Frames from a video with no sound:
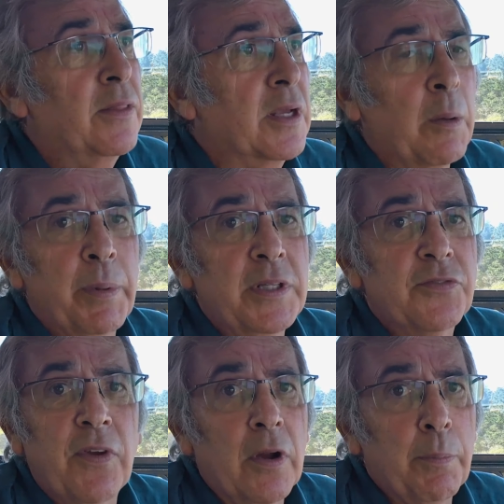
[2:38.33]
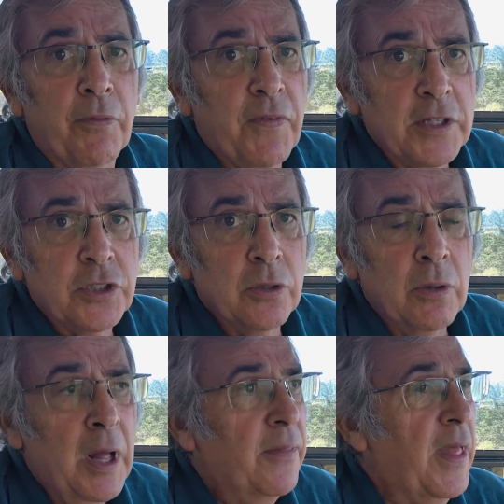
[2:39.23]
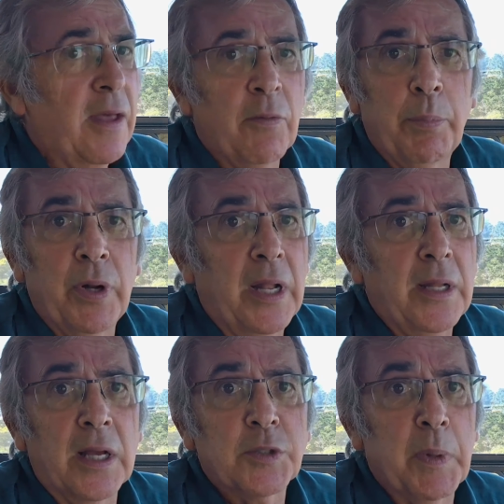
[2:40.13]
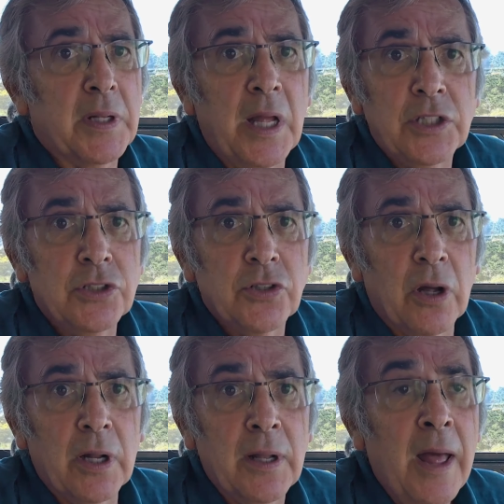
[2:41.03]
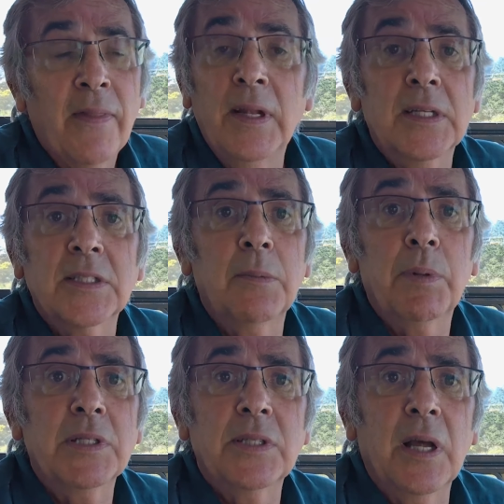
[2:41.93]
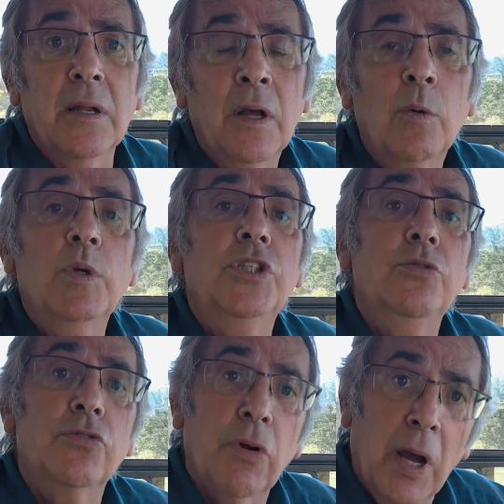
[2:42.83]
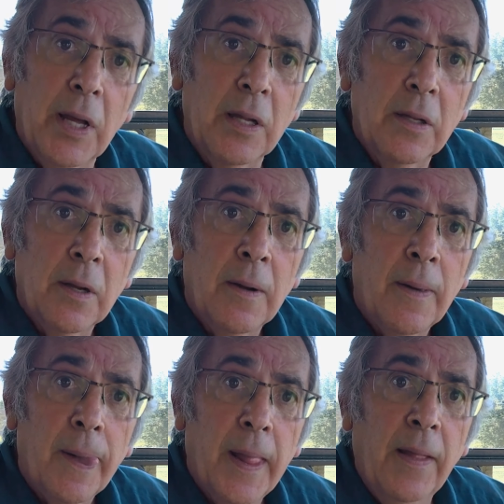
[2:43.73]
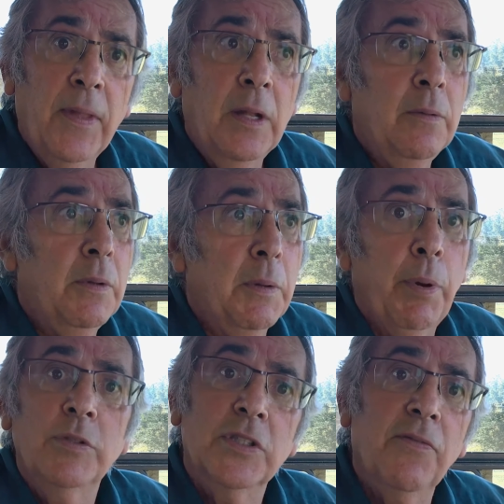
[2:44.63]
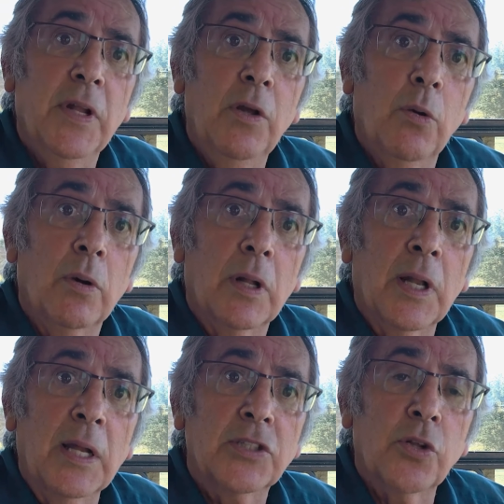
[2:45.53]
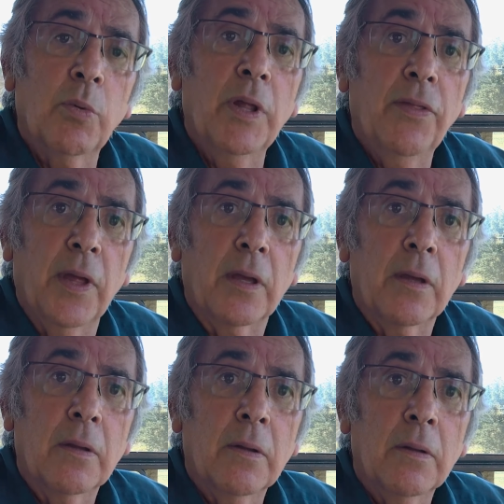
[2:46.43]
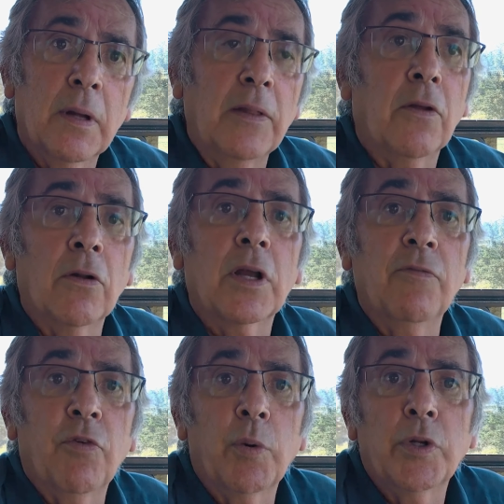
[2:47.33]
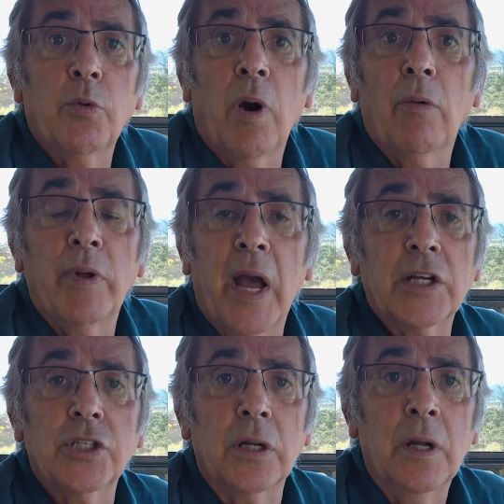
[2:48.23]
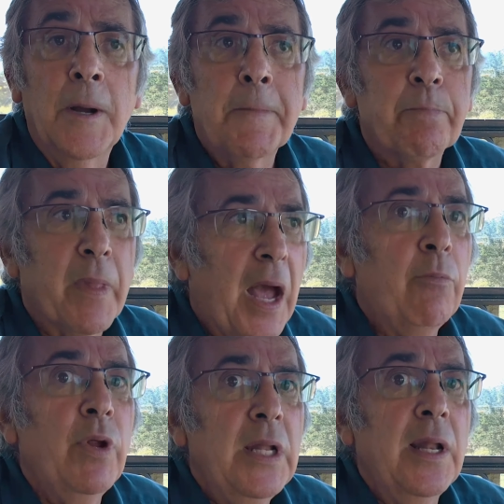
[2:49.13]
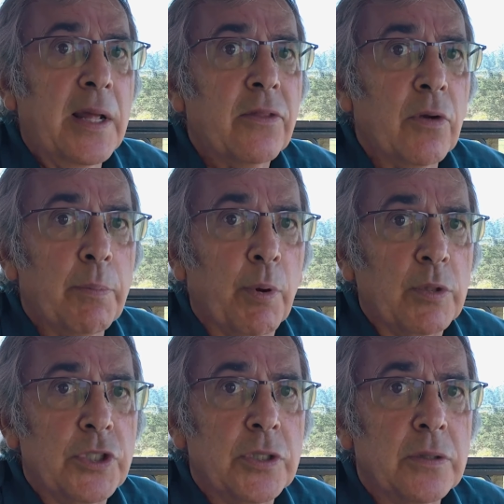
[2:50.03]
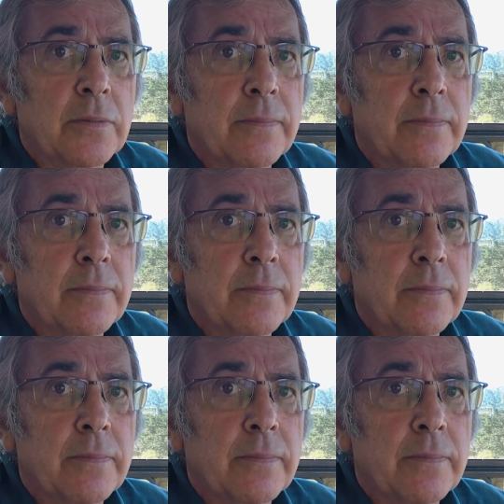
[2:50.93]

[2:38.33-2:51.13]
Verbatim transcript: The company's very professional. They haven't put any expectations on it. They just simply said, would you try it? And then post a video and let us know what you think. And they're looking forward to our reaction. I really like their approach.